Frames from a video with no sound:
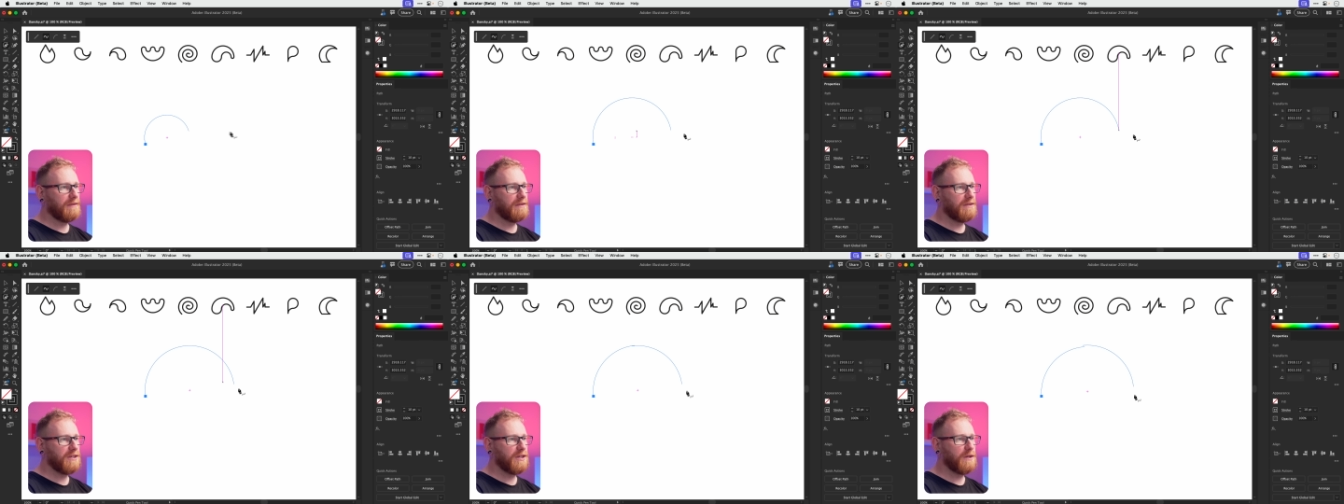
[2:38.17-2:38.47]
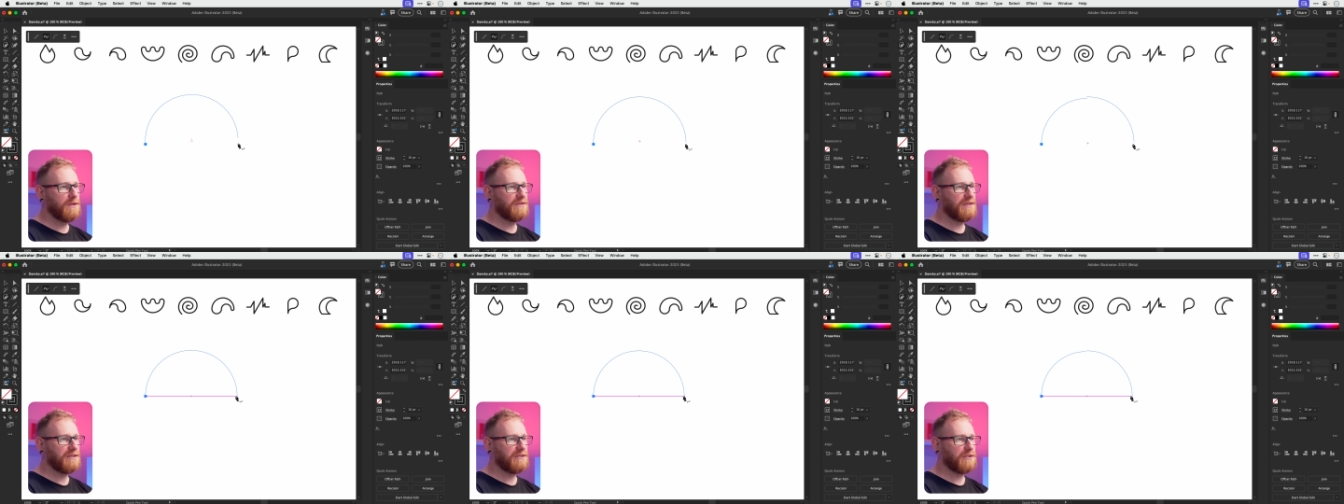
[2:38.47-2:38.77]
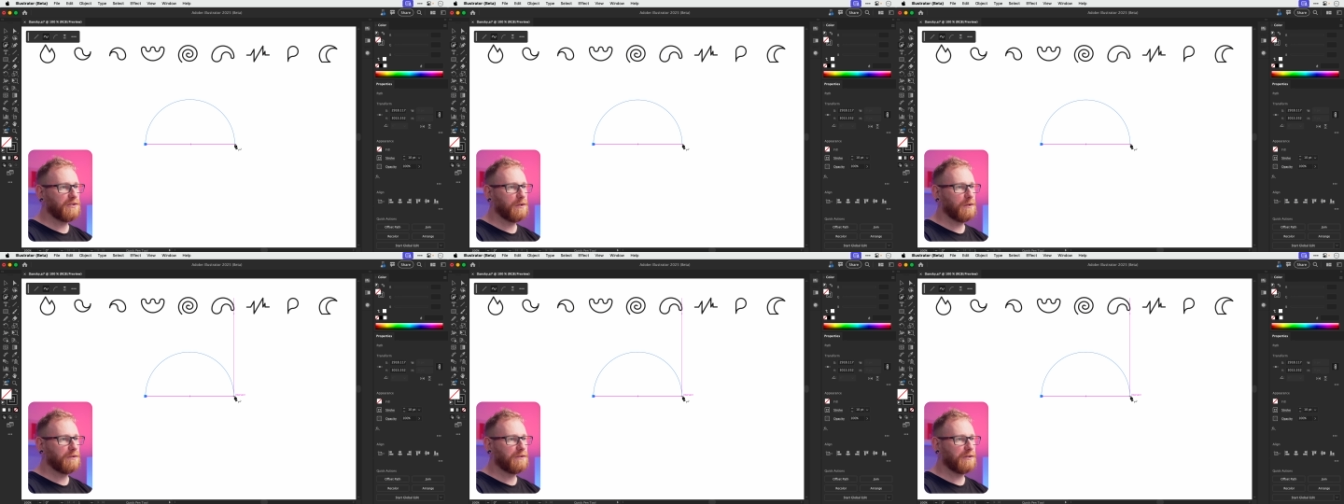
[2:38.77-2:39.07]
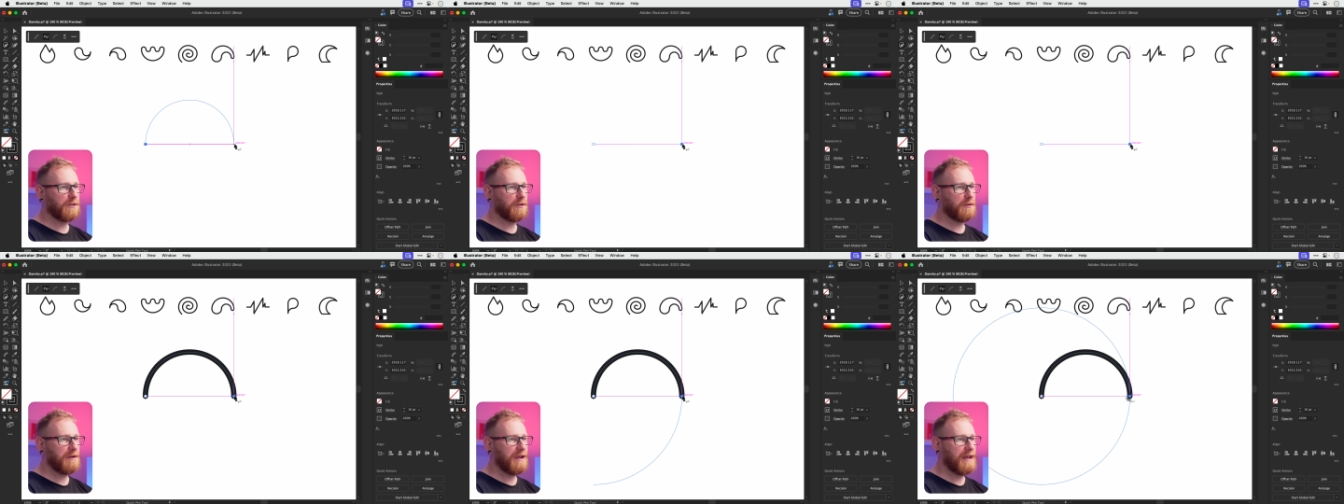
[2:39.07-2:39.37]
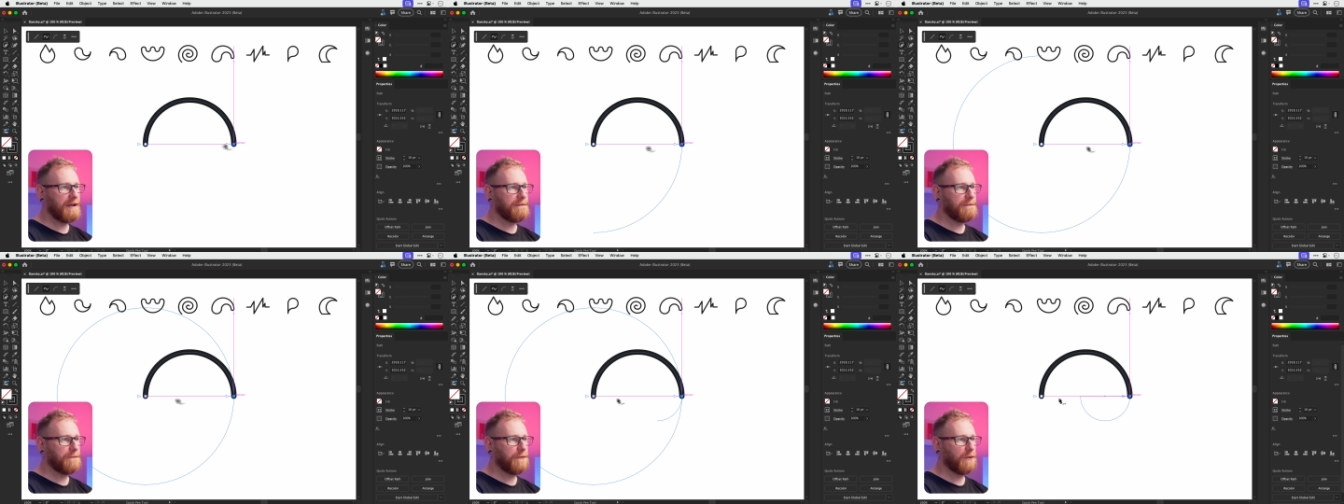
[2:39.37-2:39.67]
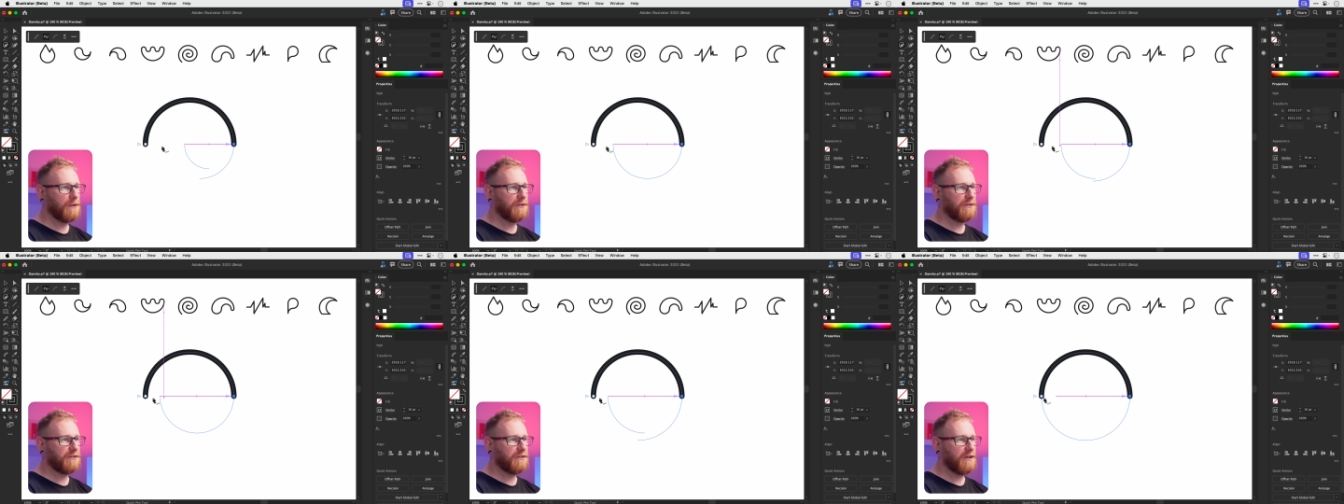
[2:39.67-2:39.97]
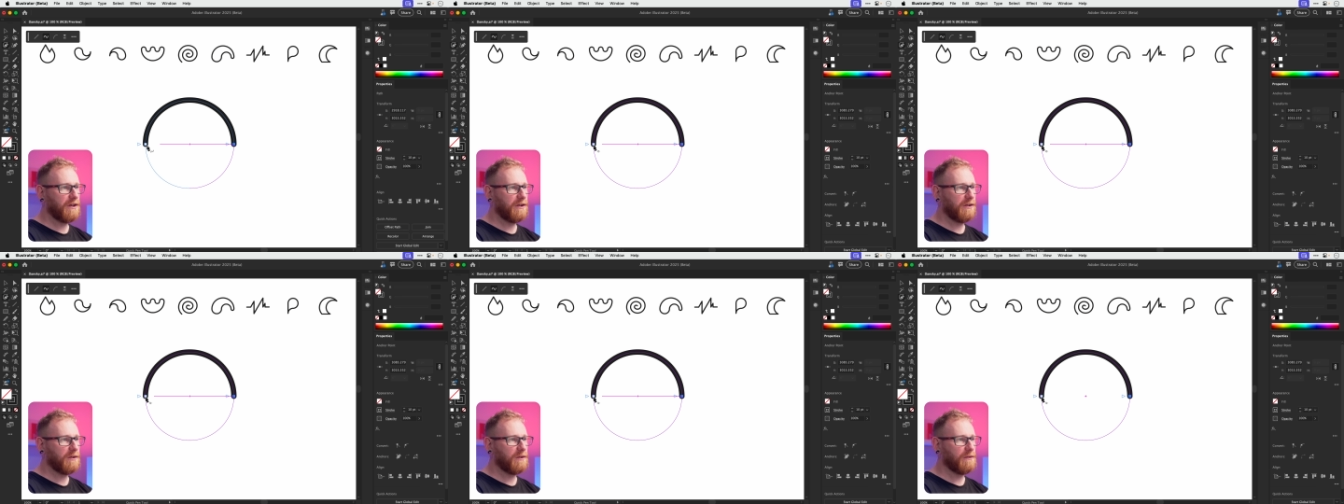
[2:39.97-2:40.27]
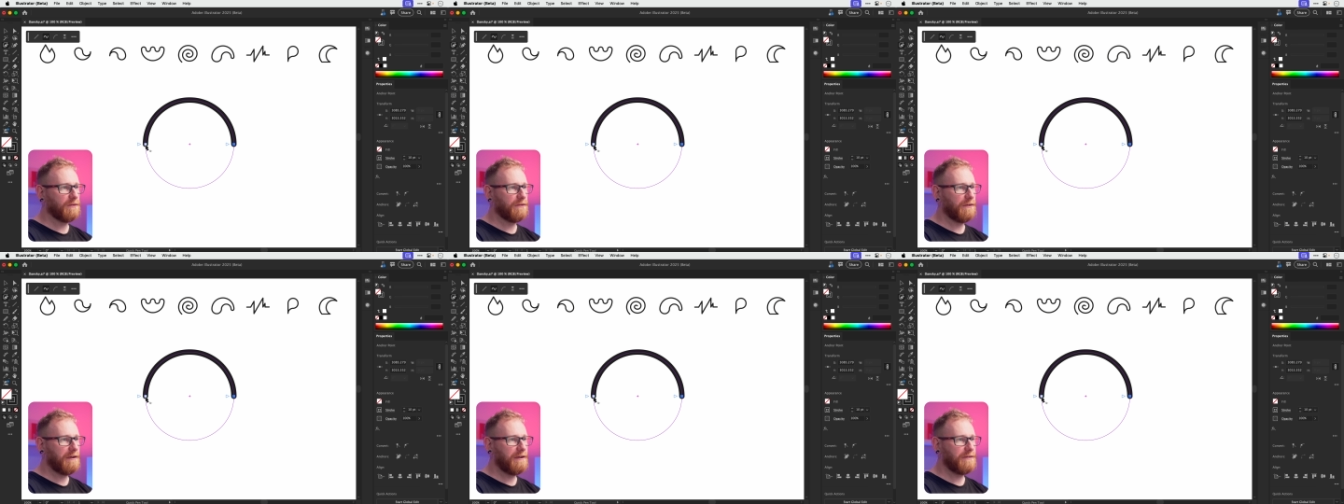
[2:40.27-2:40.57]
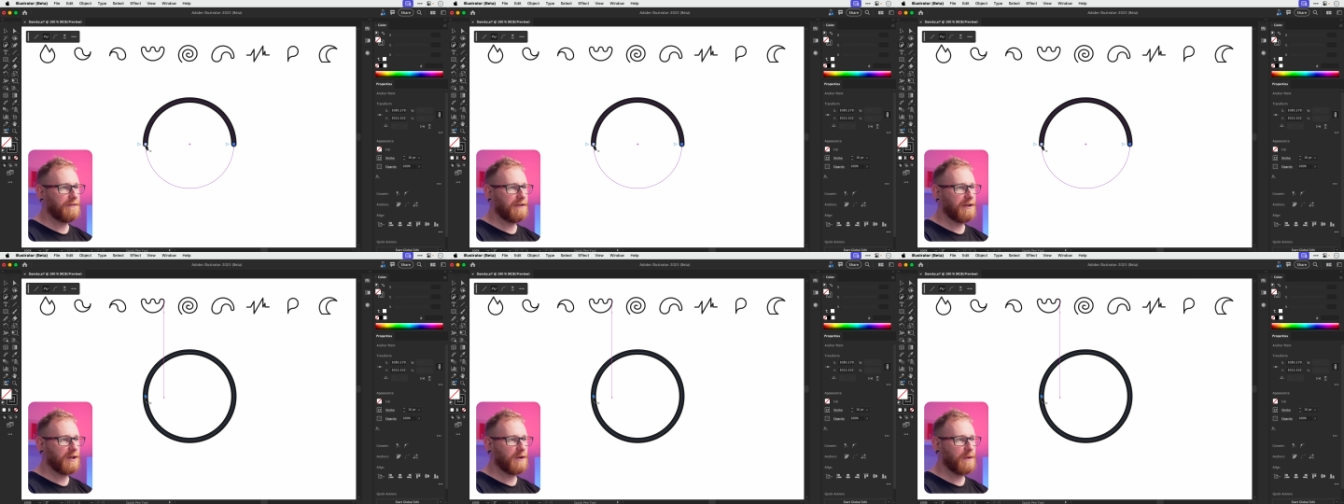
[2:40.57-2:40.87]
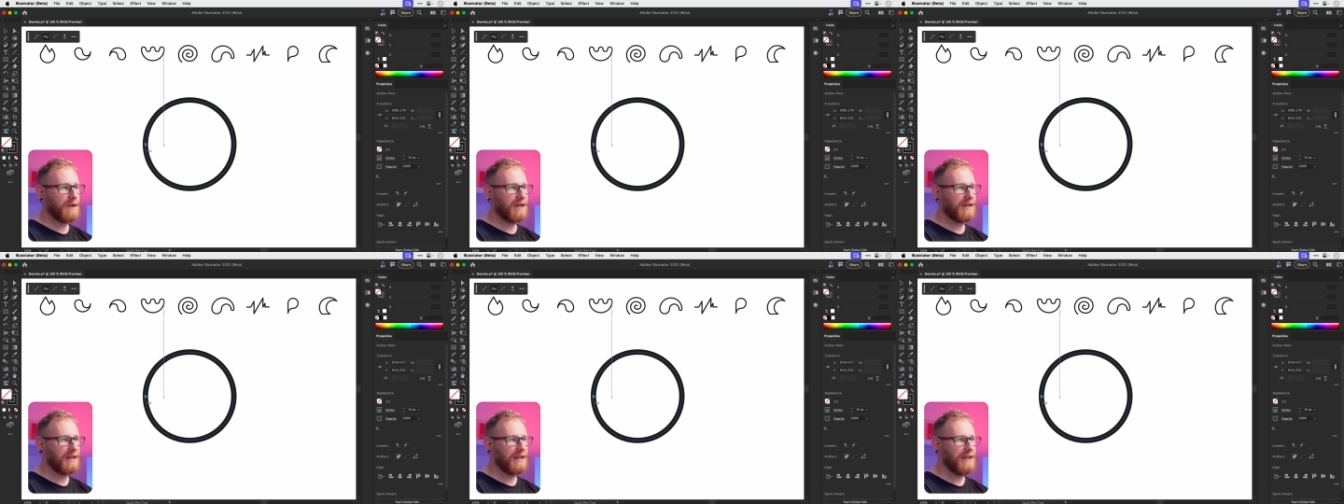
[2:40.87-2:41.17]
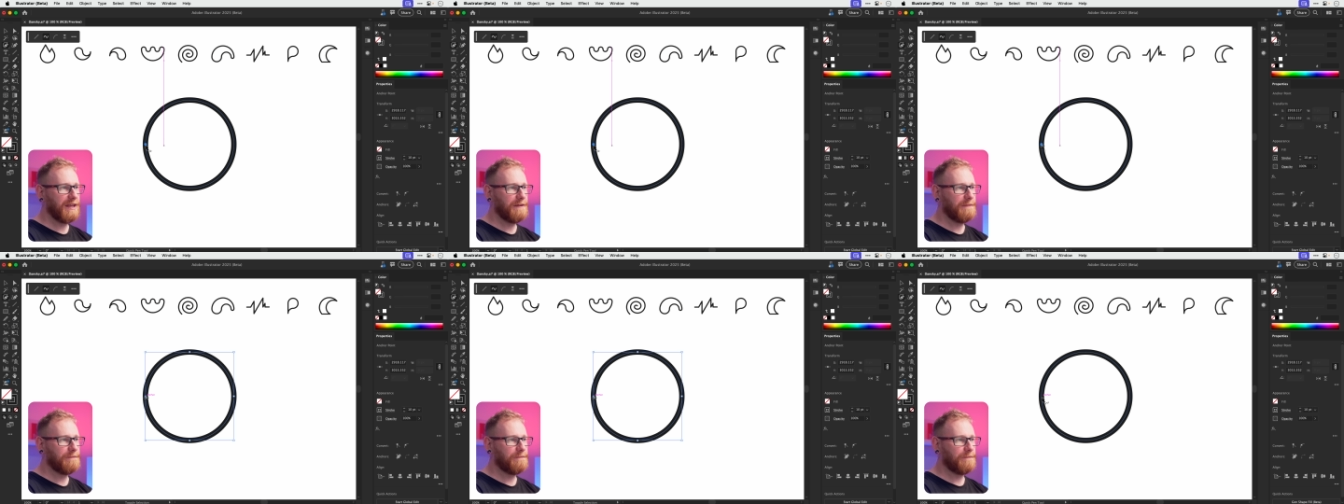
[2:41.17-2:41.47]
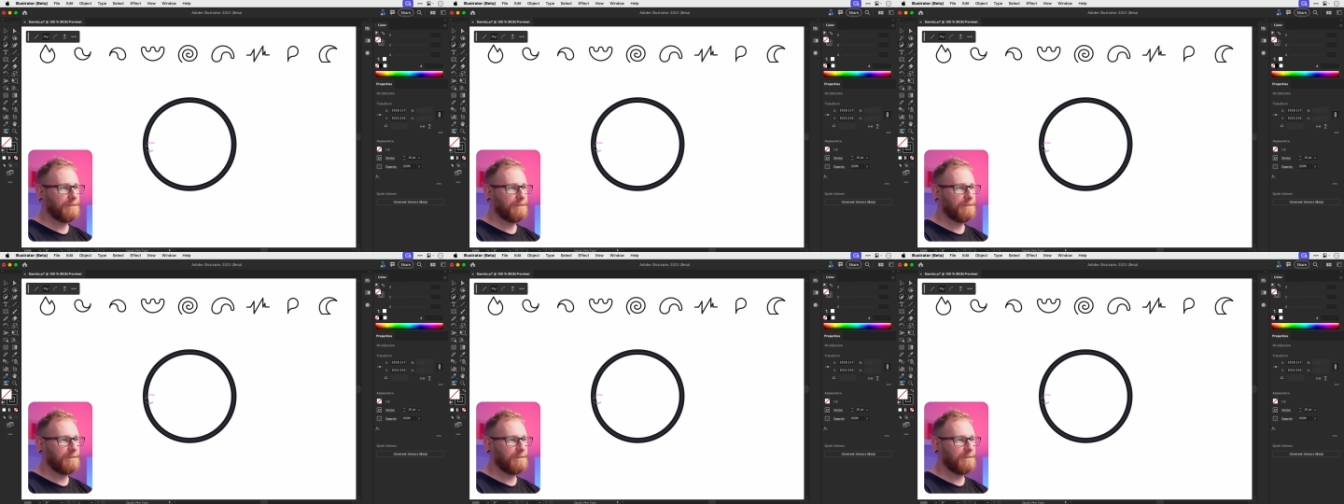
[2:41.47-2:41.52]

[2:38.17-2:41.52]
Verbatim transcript: use this tool to create a full circle very, very quickly.